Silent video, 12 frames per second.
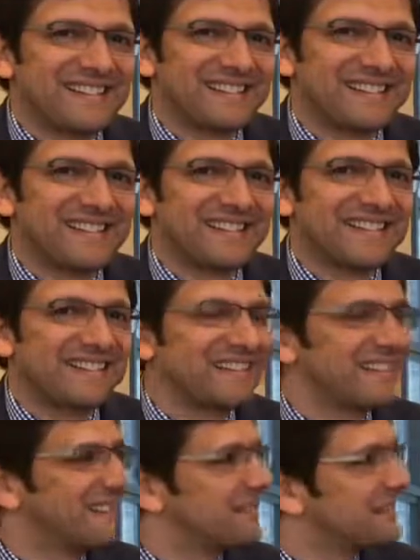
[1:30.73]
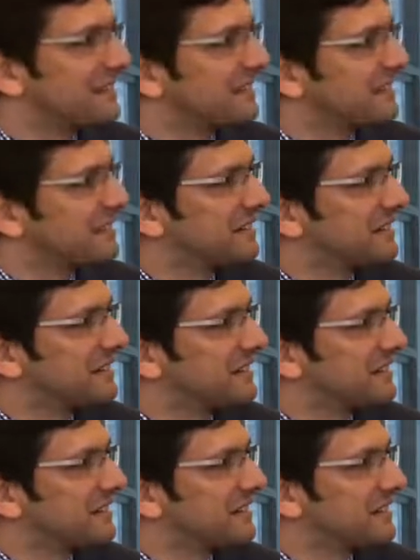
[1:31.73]

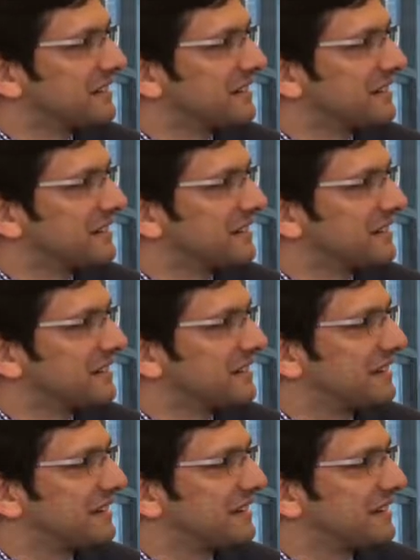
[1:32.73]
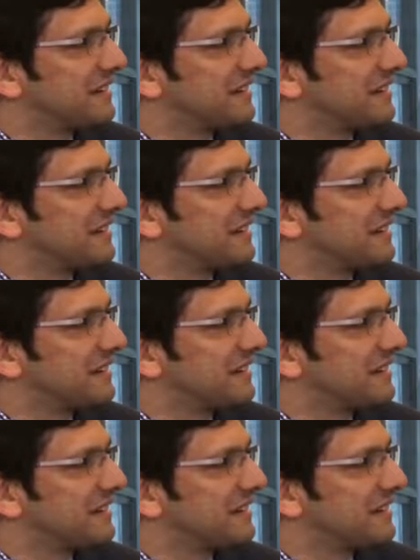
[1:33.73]

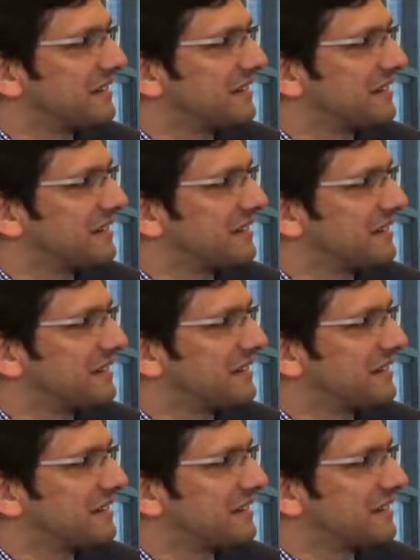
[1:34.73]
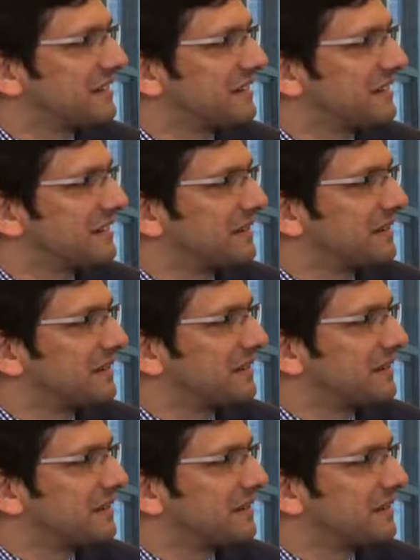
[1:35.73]
(silent)